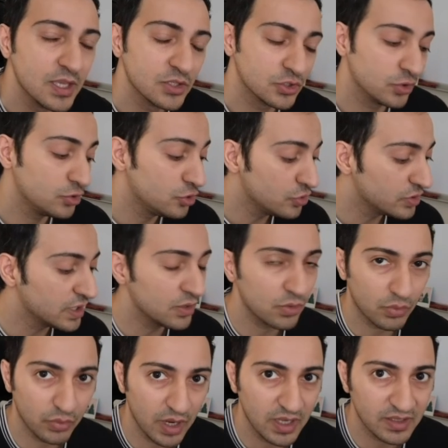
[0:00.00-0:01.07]
So using
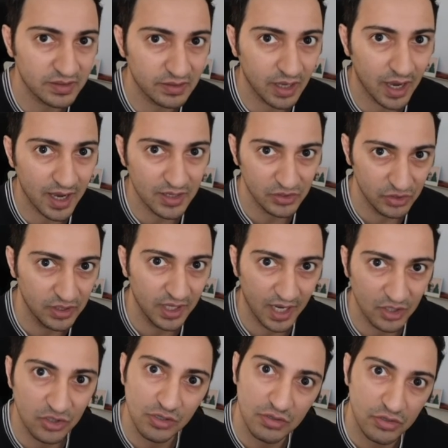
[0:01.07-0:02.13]
array size, you can
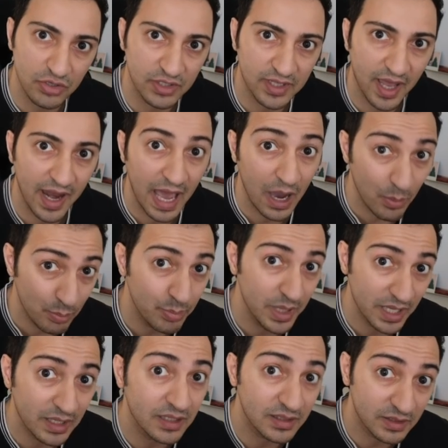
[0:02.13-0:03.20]
actually understand how
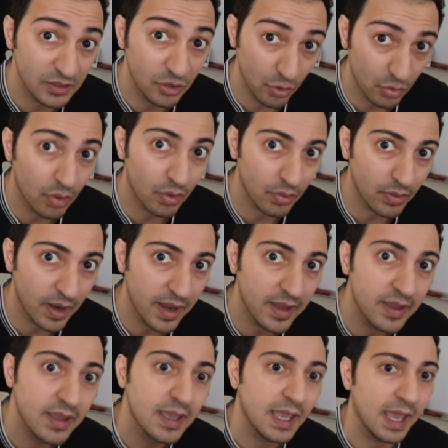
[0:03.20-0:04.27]
big is your
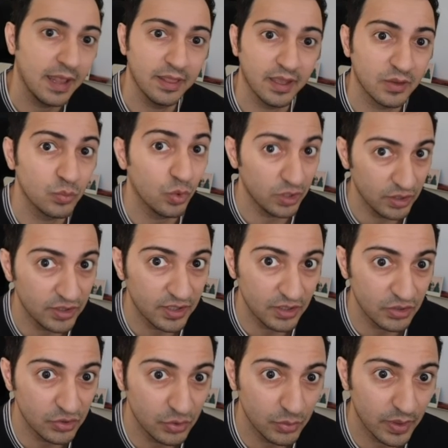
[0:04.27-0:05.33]
array and like what you
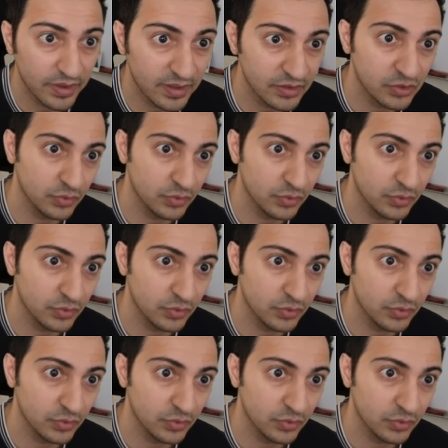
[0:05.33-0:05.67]
can do with it.